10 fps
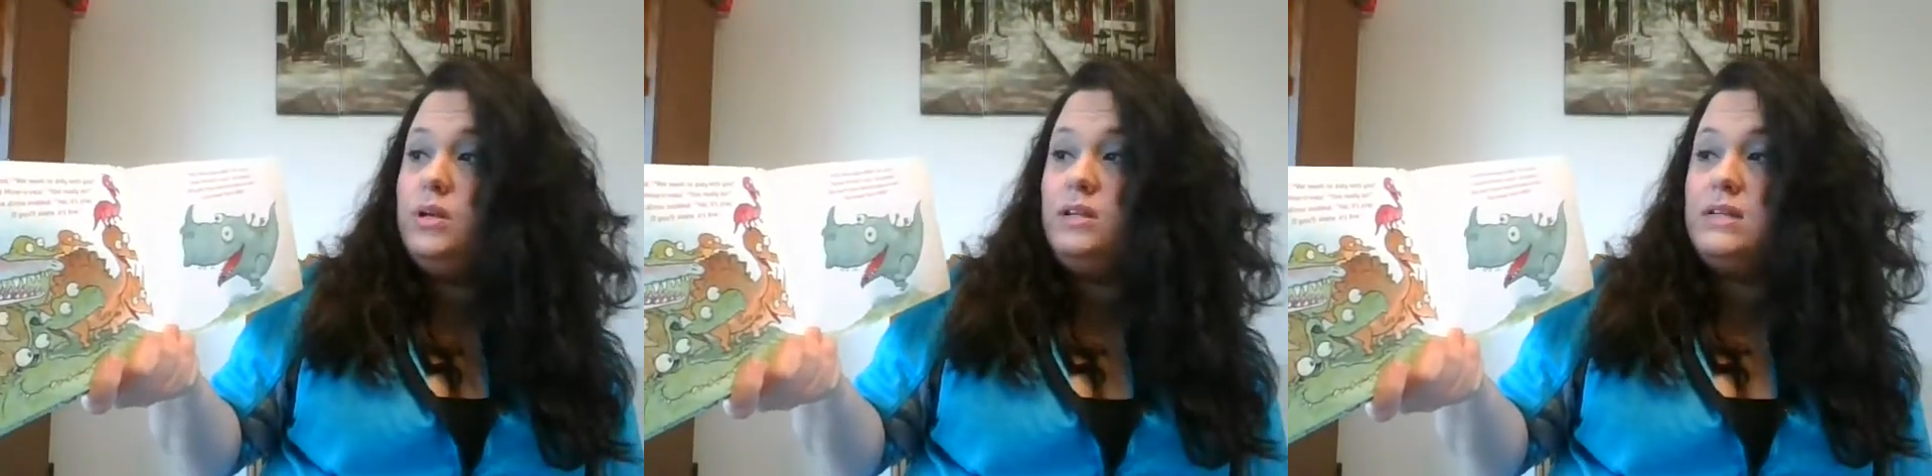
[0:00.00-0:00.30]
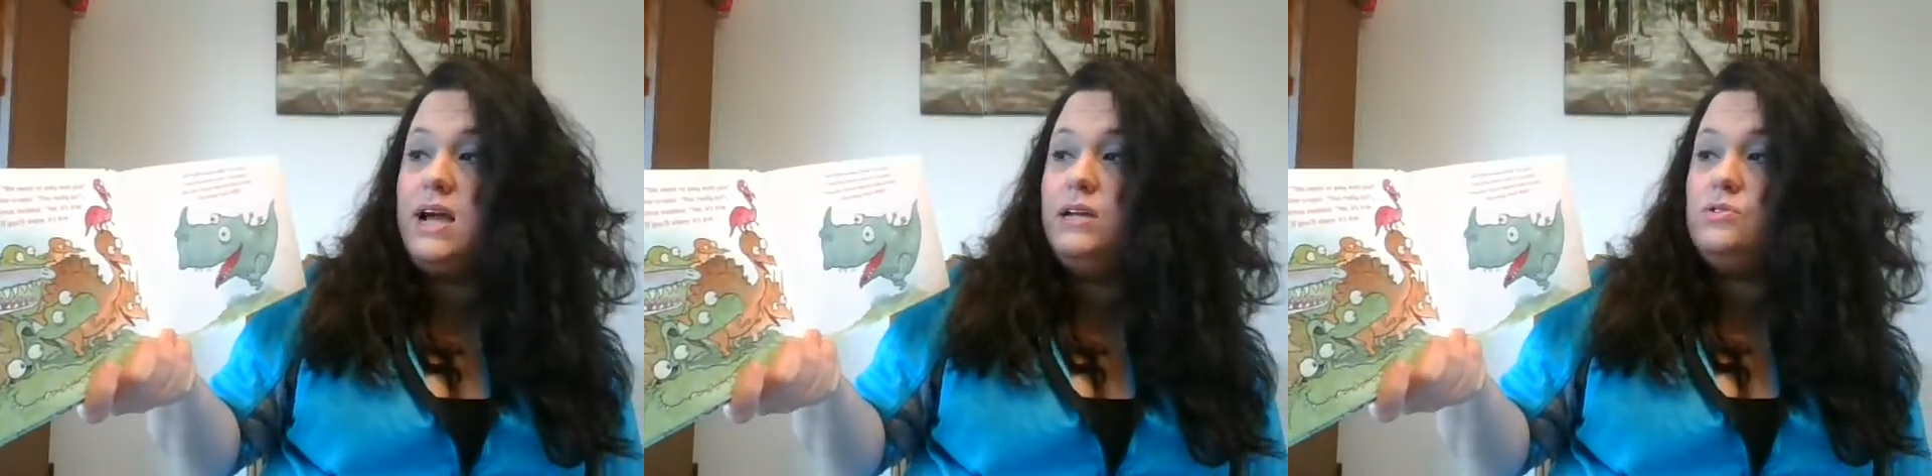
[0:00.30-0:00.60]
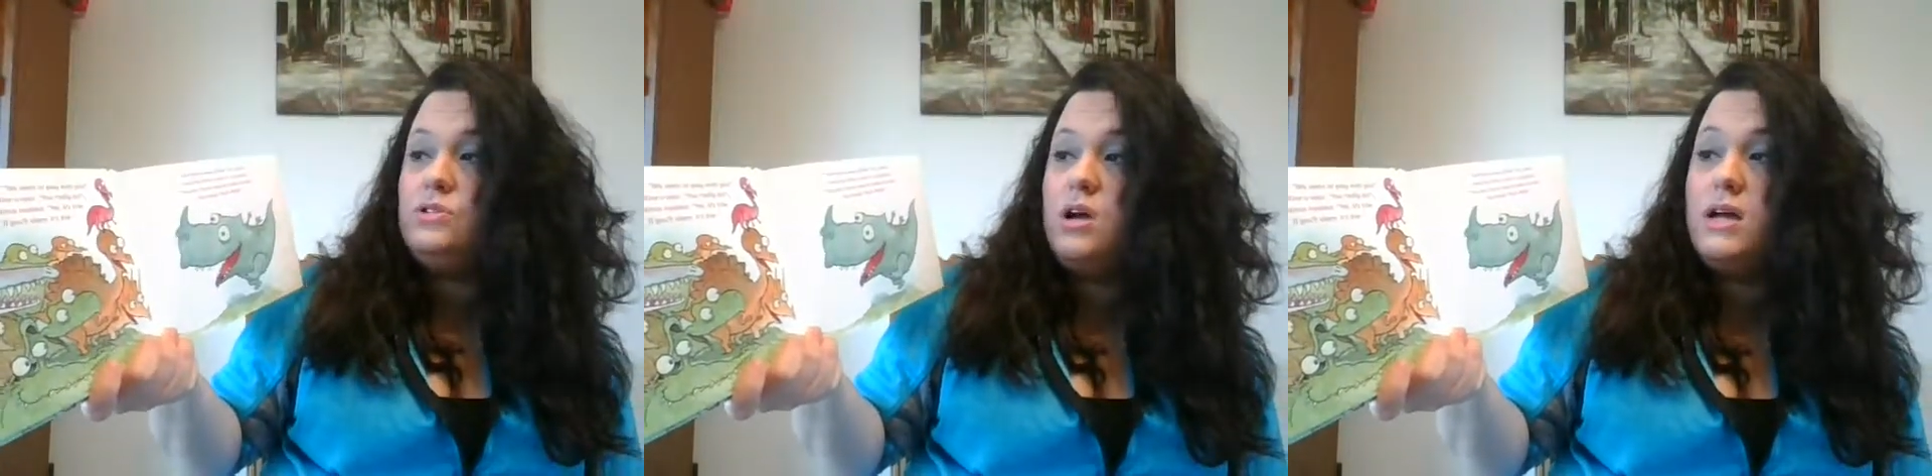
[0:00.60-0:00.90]
The
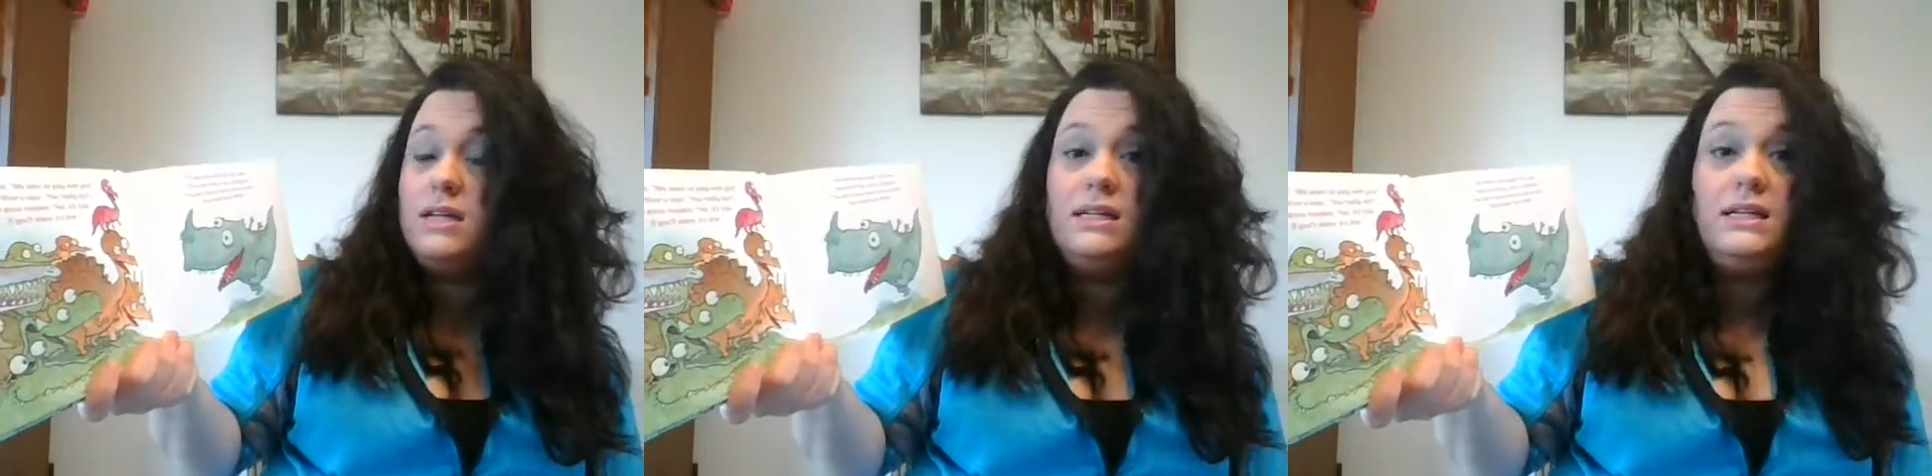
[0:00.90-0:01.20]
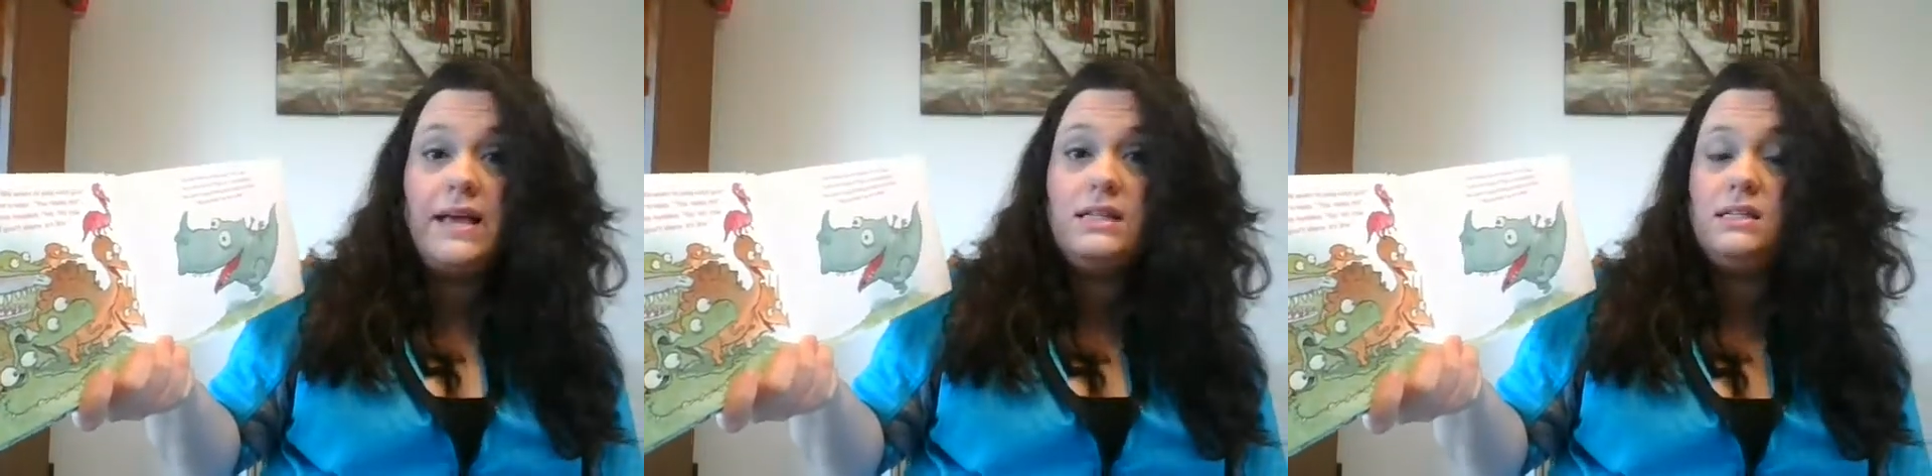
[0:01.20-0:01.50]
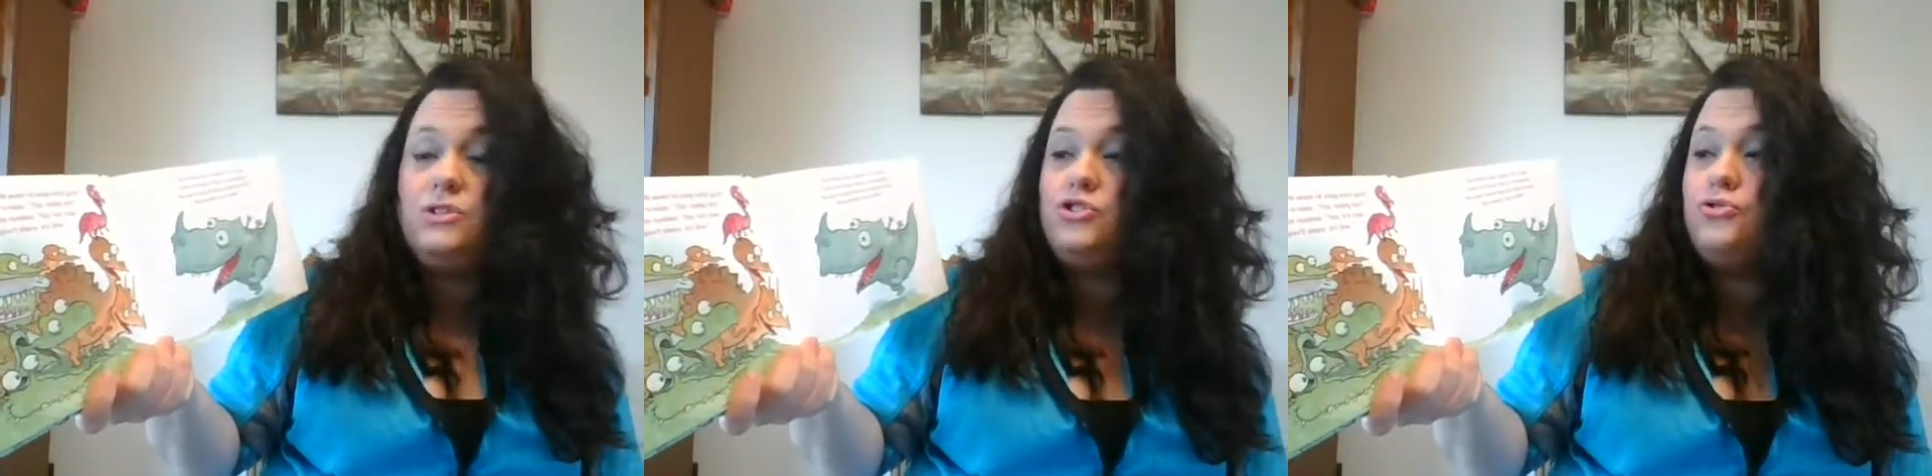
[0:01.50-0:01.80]
dinos nodded. Yes,
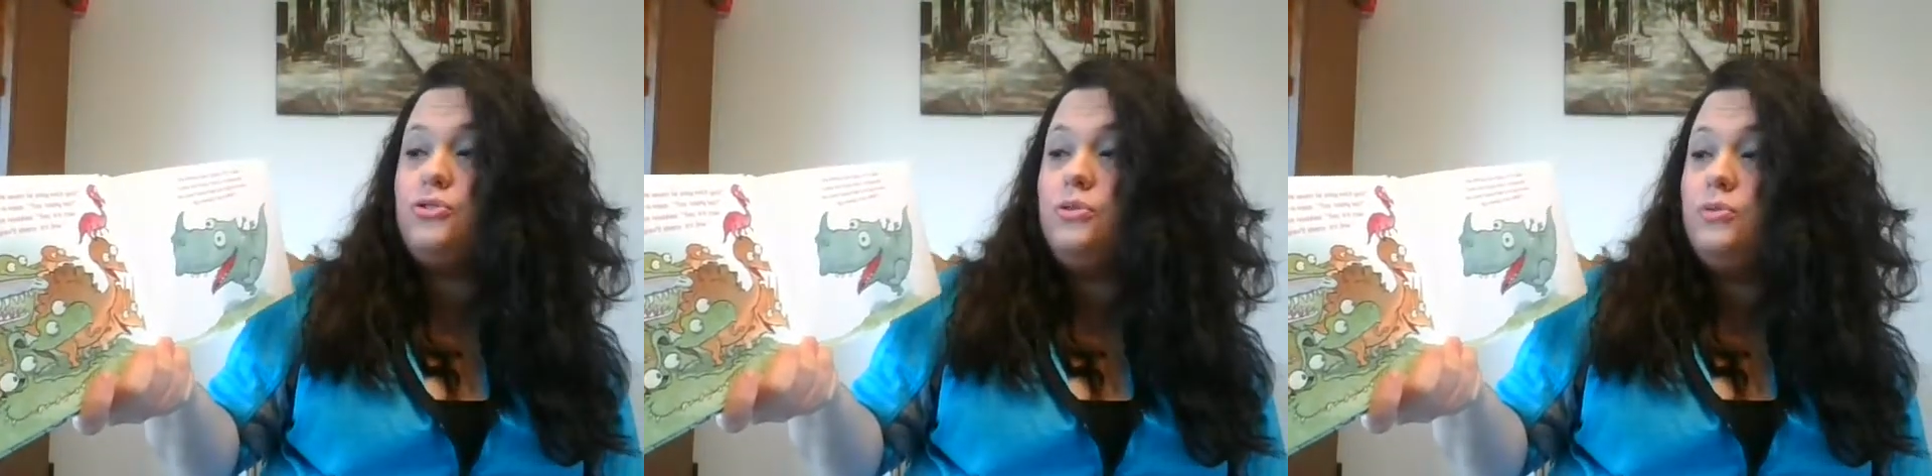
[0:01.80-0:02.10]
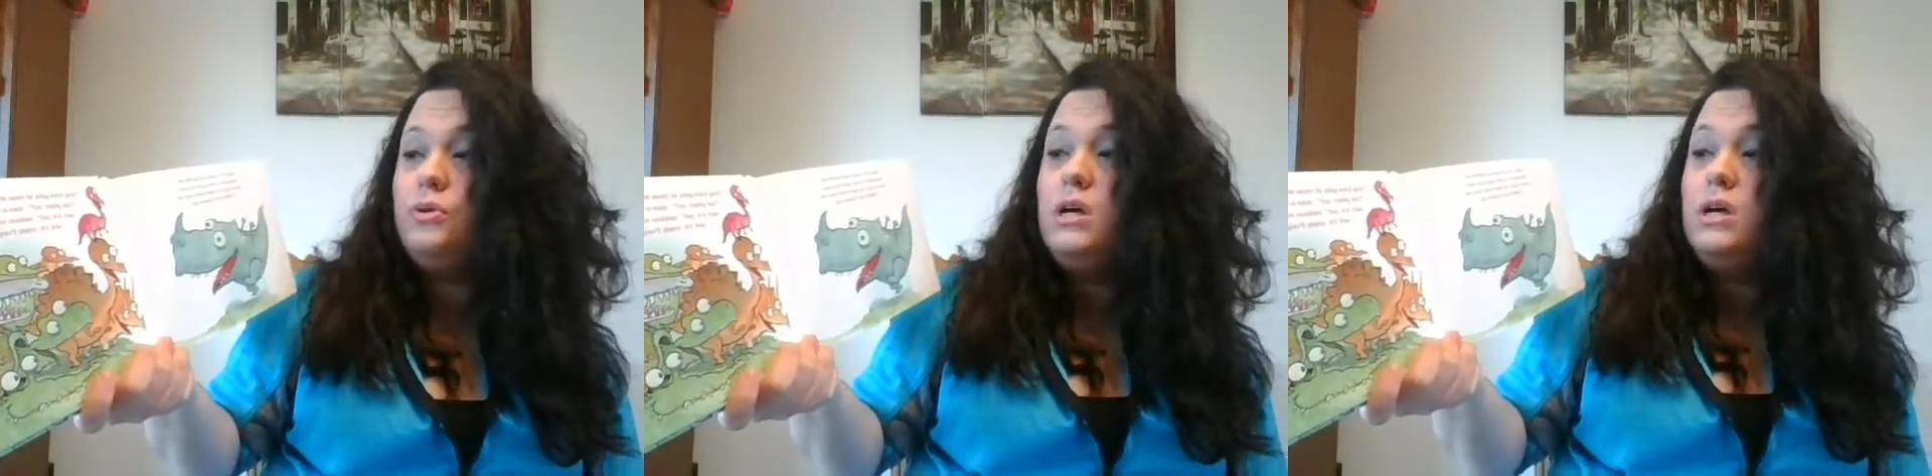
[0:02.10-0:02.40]
it's true.